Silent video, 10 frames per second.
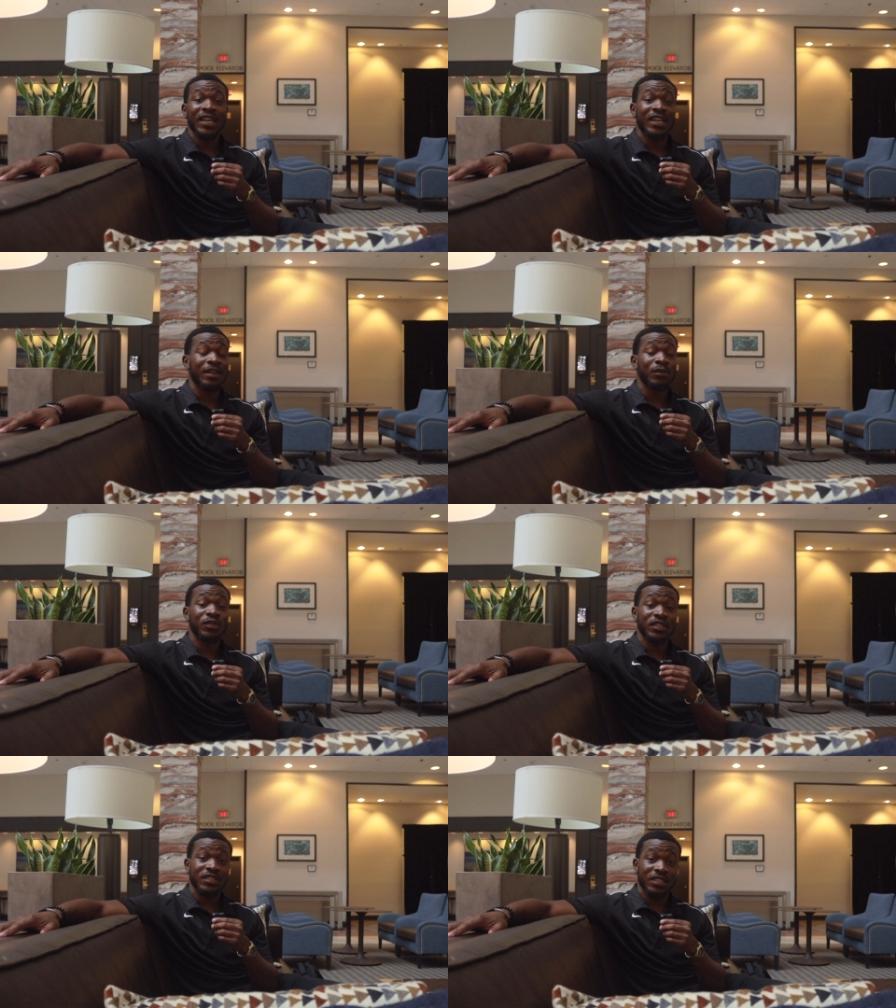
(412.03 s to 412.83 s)
And I'm going
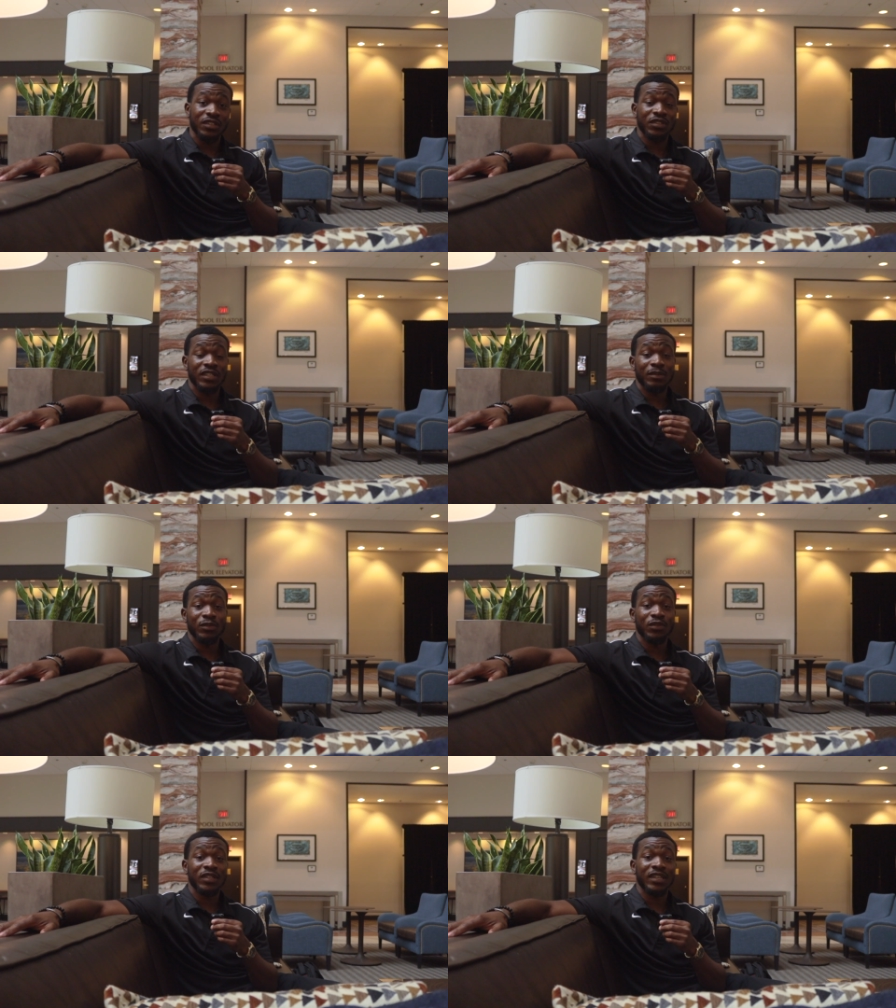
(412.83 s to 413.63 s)
to continue to keep
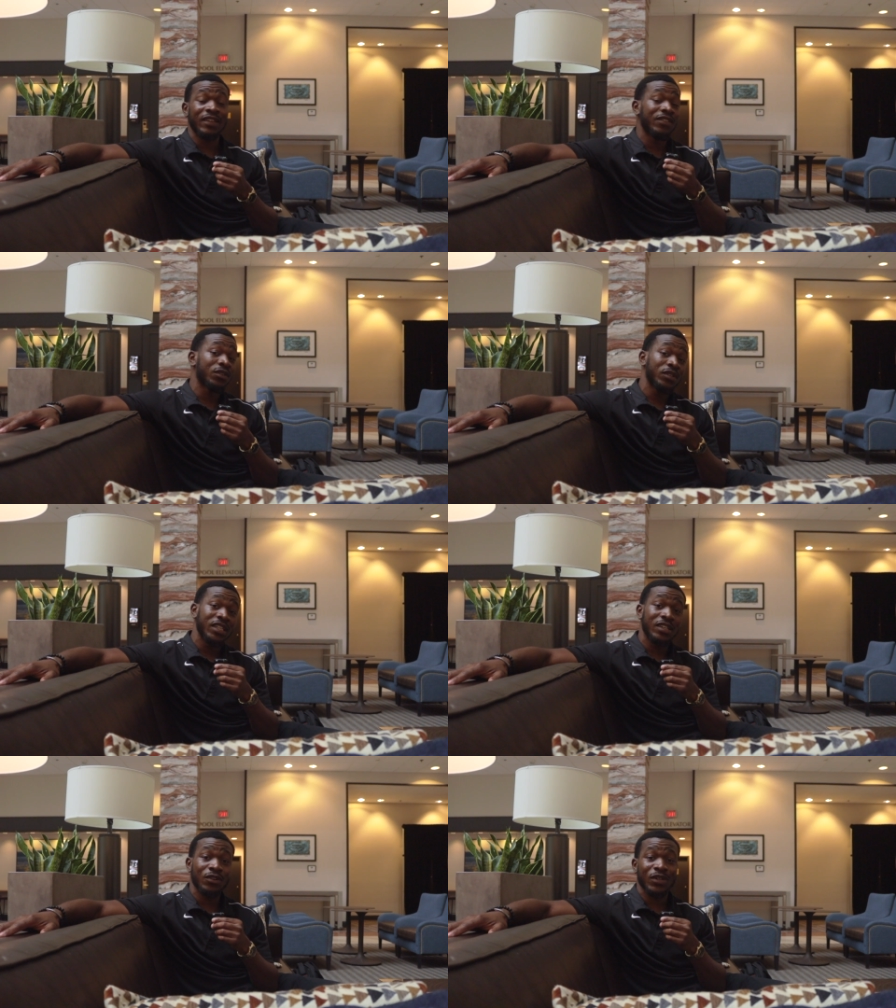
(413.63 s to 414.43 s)
doing that. Even on
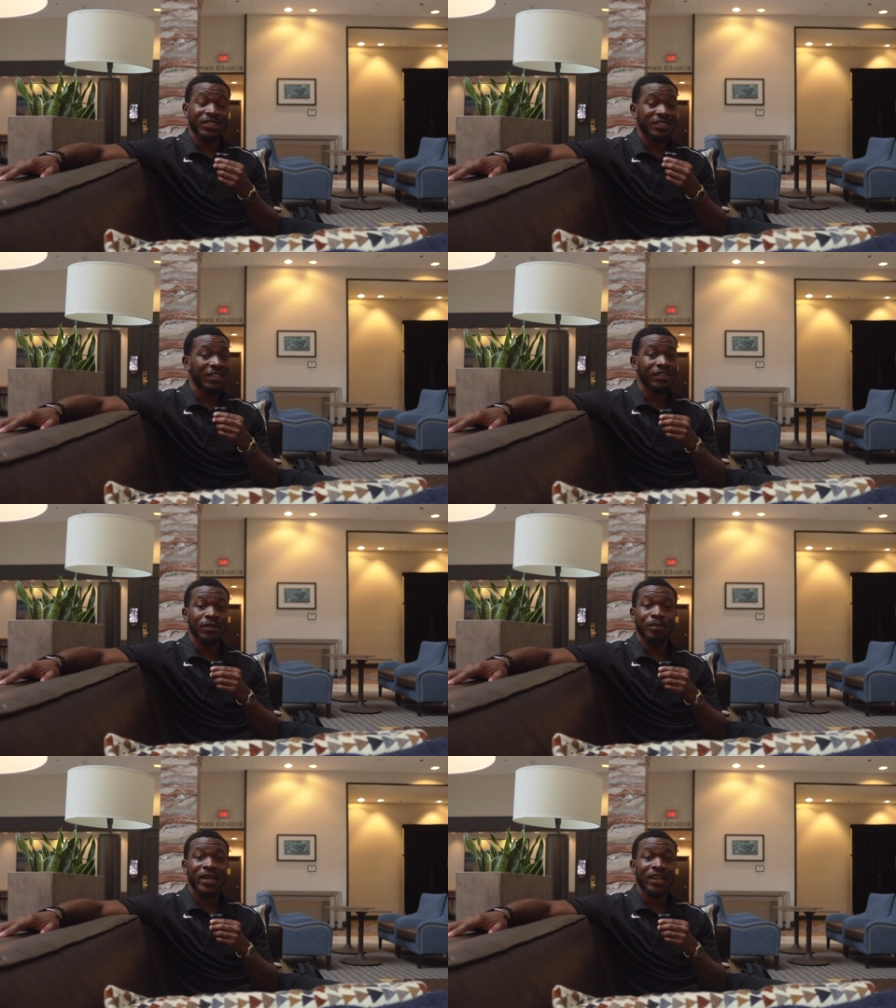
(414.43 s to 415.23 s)
LeetCode, I just got a little
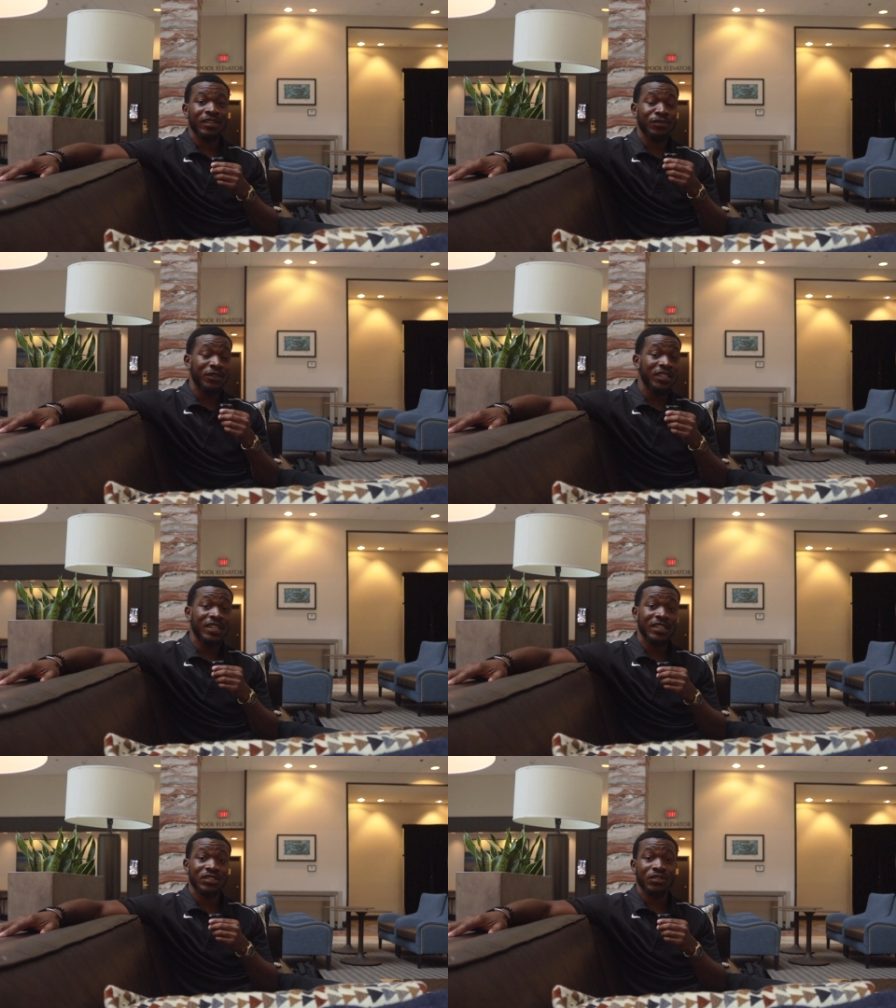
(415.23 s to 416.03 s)
badge 50
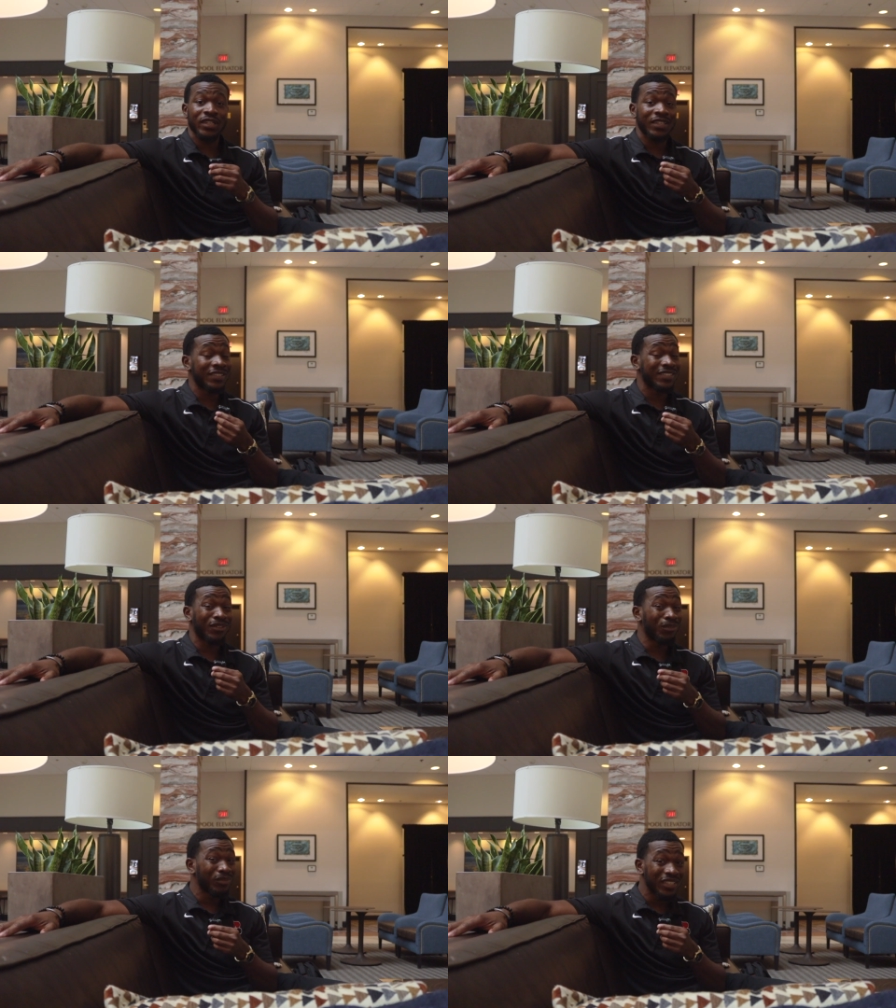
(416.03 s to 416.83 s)
days straight, and it's
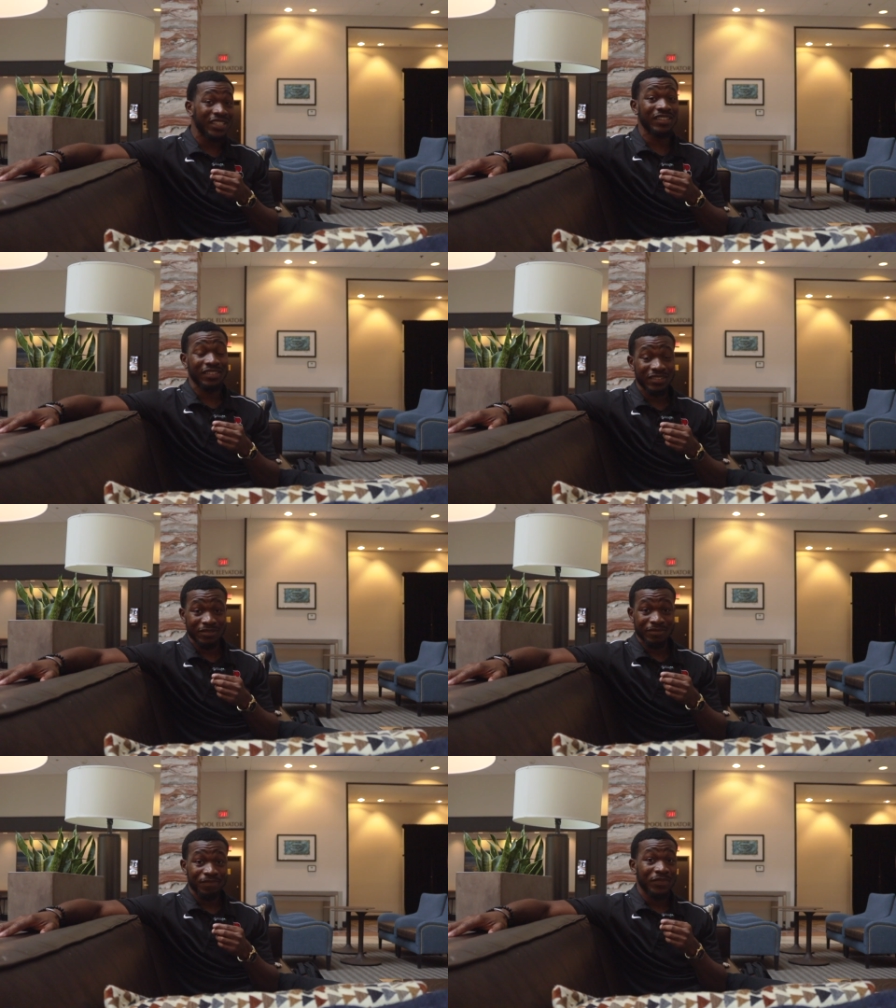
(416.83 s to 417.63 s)
only
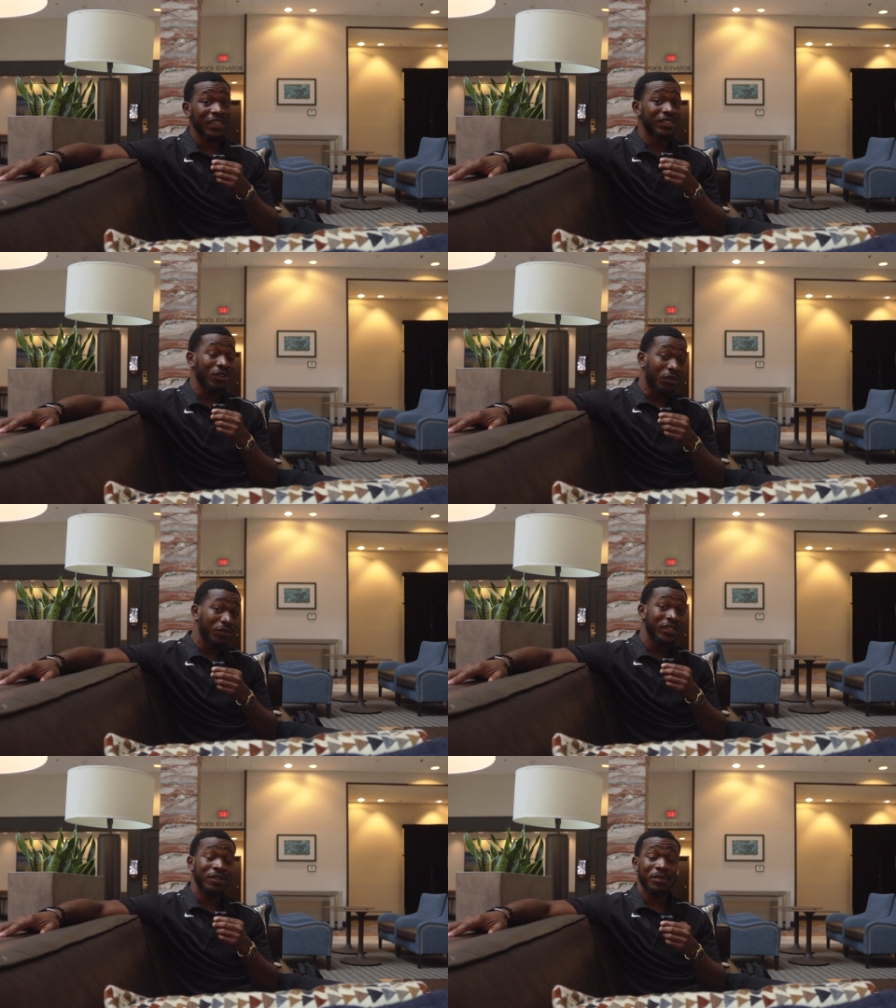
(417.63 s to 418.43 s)
it's
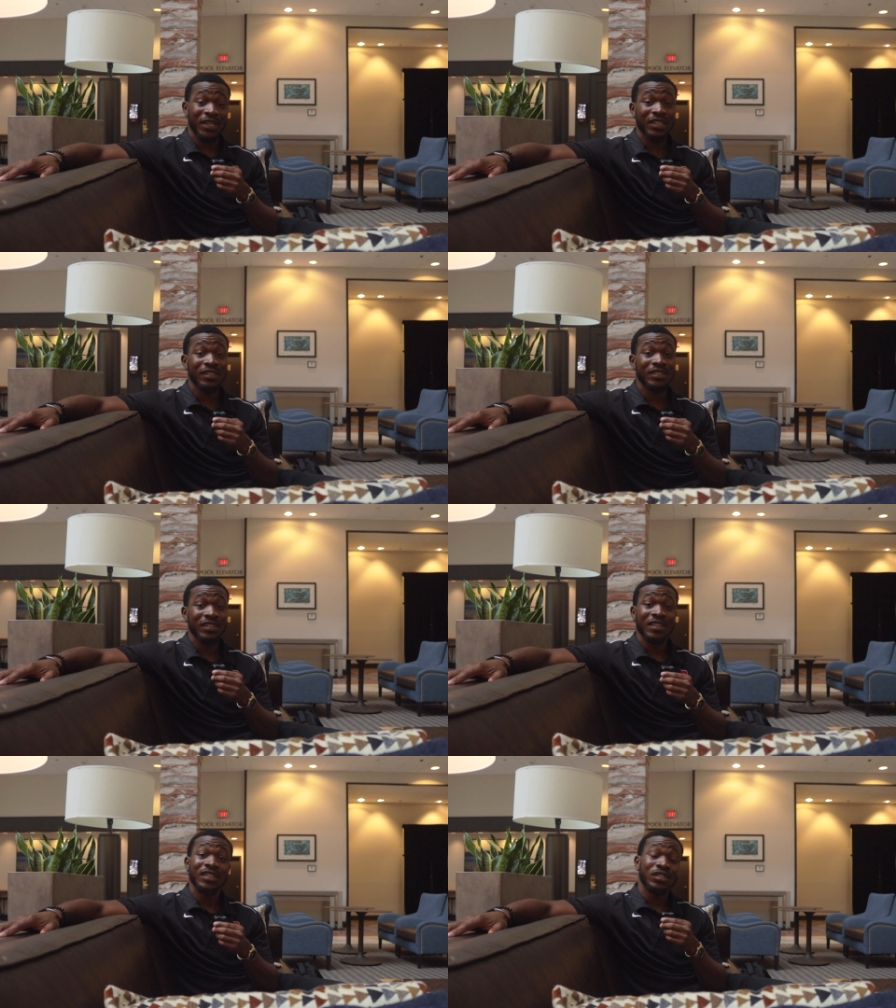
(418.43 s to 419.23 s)
only been
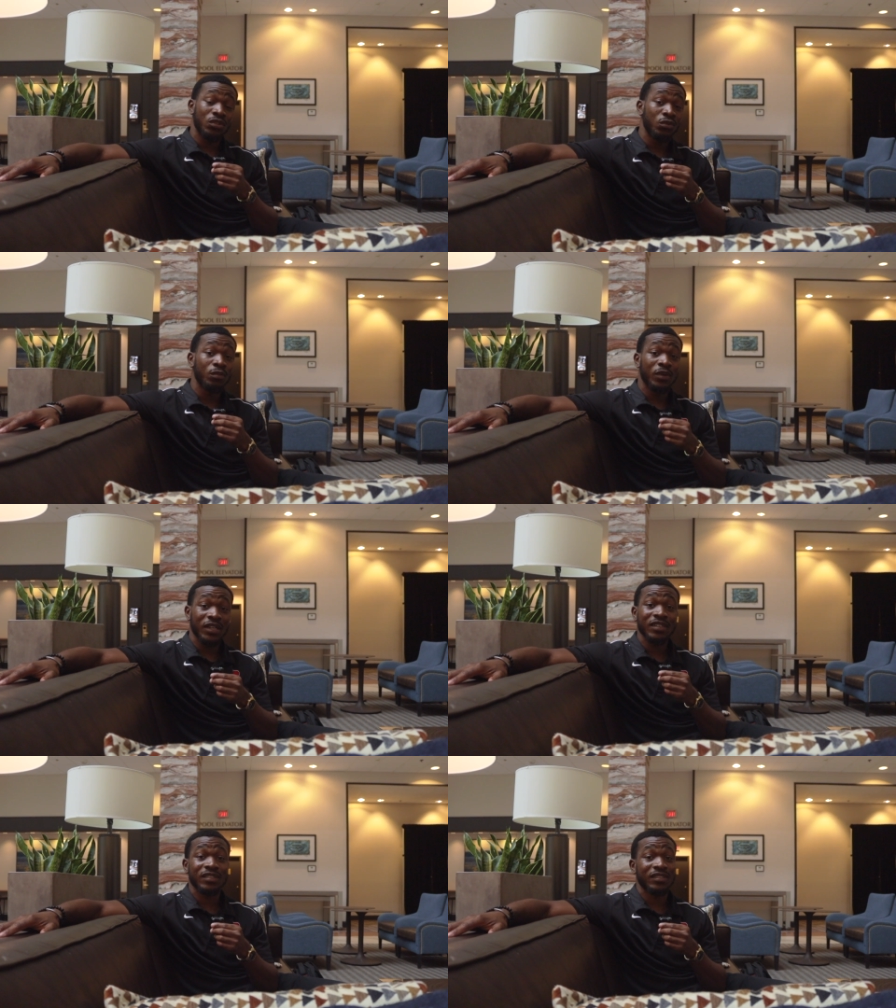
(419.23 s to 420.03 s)
two
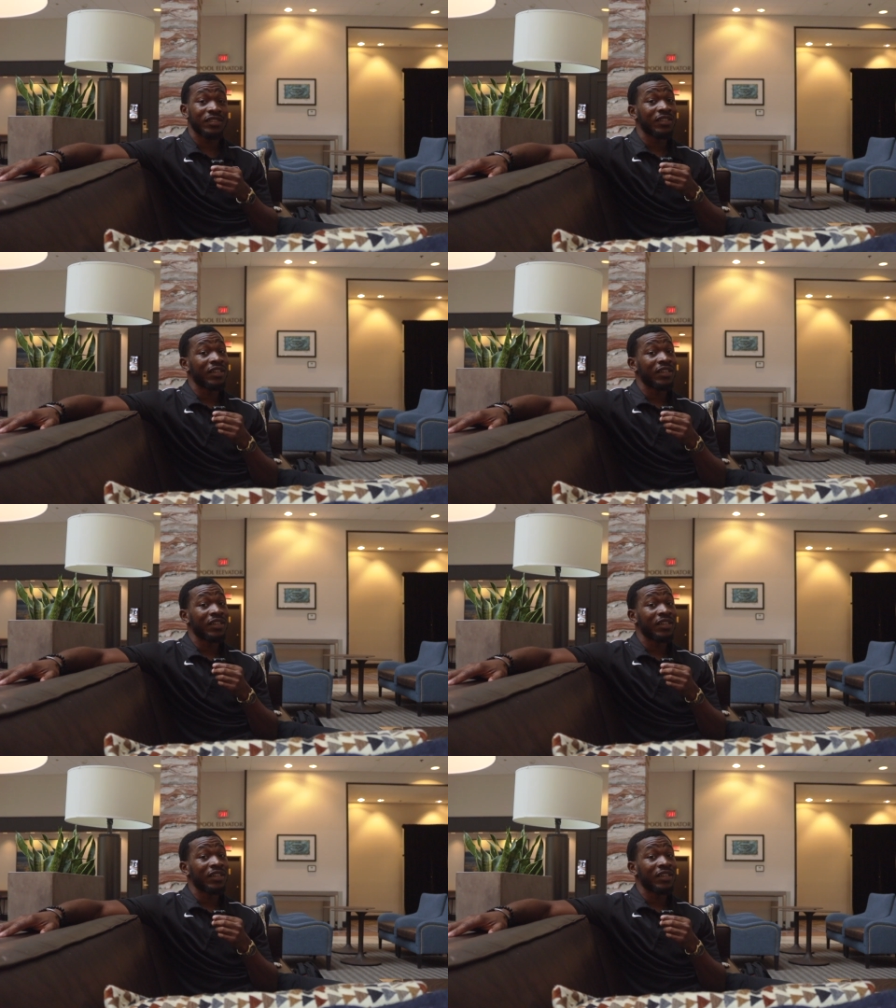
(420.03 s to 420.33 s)
months